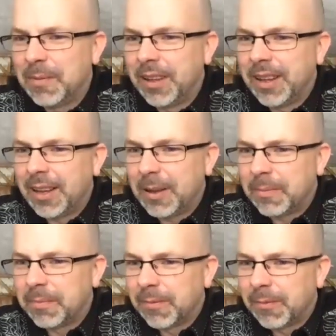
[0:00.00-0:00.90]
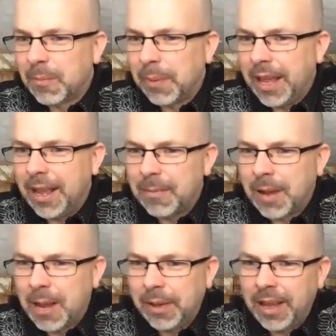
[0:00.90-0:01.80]
Uh, from Pam.
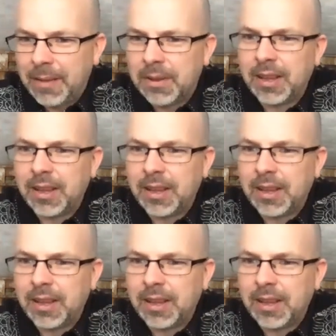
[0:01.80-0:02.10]
Hi, Pam.